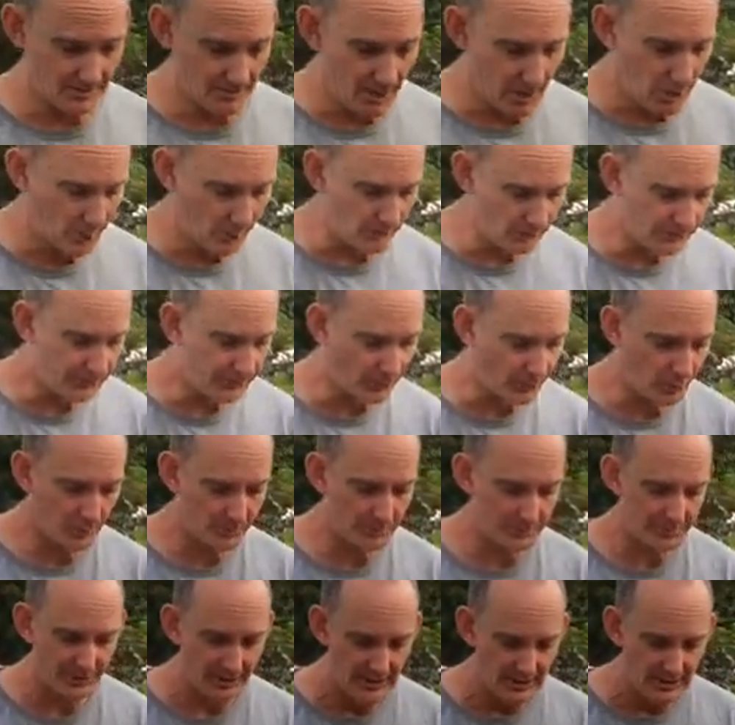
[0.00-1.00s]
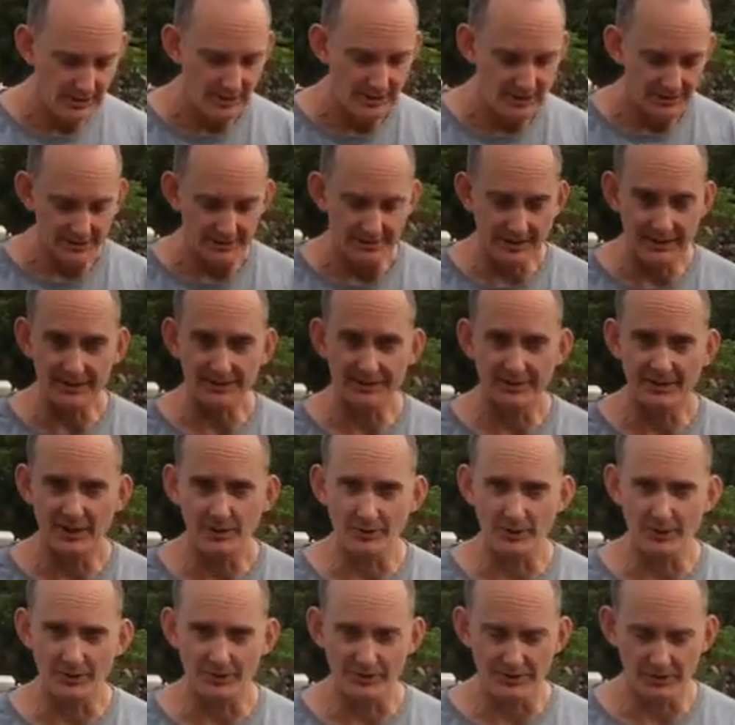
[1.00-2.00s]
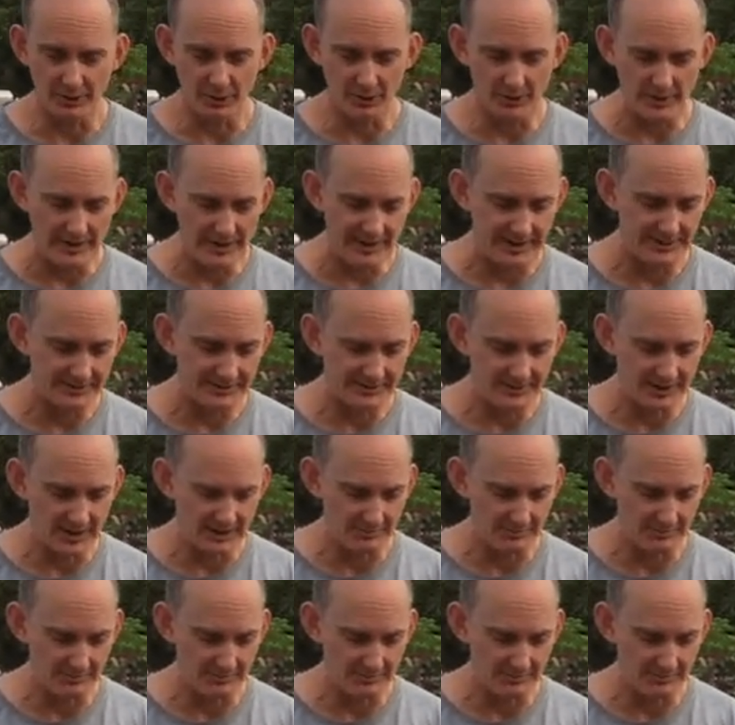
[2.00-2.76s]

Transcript: hole formed, the next thing I want to do is